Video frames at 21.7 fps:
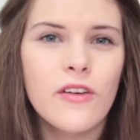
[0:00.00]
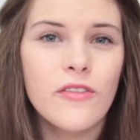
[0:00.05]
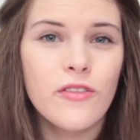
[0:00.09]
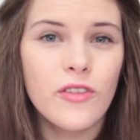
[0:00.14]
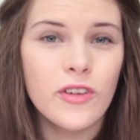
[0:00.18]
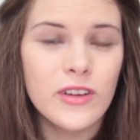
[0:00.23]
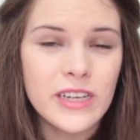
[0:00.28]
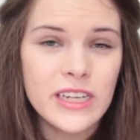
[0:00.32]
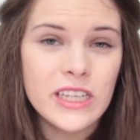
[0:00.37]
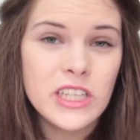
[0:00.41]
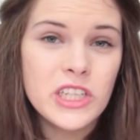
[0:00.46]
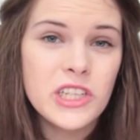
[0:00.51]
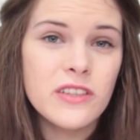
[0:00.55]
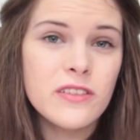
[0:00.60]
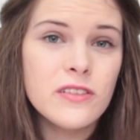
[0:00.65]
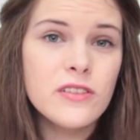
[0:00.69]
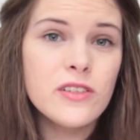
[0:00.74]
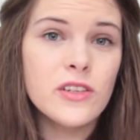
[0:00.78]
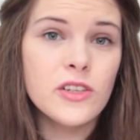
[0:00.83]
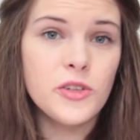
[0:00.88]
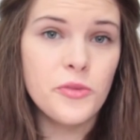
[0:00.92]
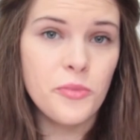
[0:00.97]
foundation's
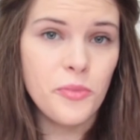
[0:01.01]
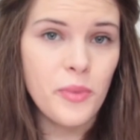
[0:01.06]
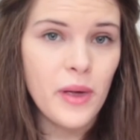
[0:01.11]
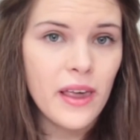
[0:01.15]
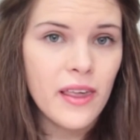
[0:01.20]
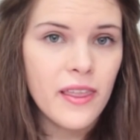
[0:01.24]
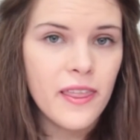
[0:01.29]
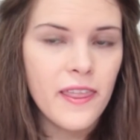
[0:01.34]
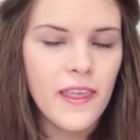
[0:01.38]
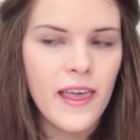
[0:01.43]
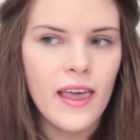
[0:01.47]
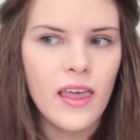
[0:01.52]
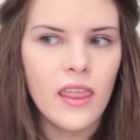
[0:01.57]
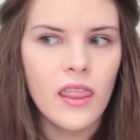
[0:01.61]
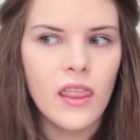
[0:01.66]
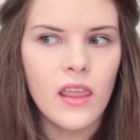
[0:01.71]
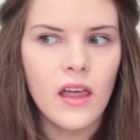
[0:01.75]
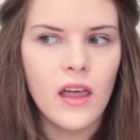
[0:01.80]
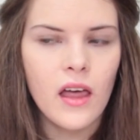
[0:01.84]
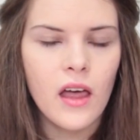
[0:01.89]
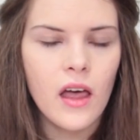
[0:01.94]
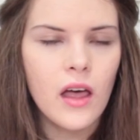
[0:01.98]
such a big thing
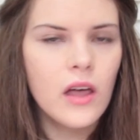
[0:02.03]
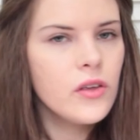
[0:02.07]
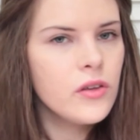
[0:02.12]
that,